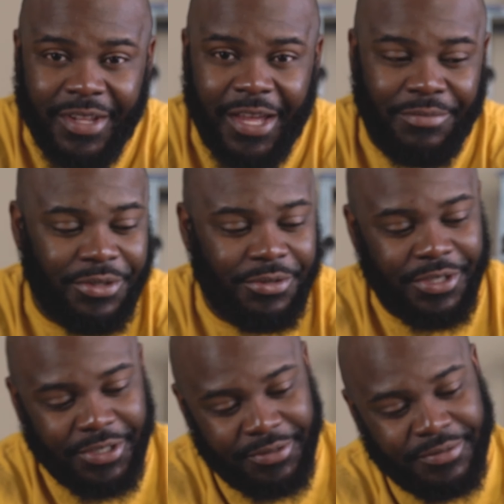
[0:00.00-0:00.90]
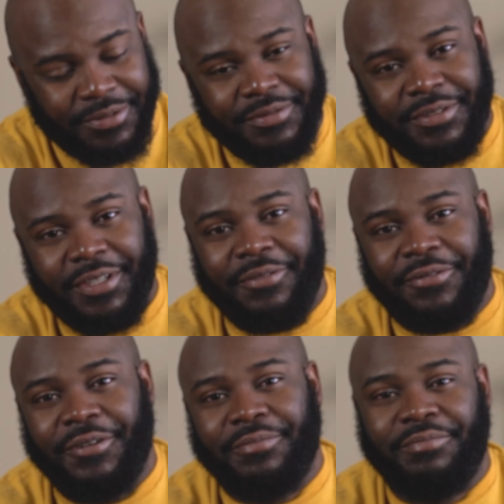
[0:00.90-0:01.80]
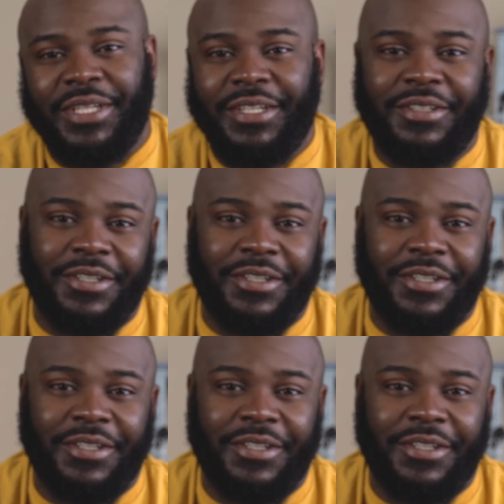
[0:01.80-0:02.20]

happy new year. And from me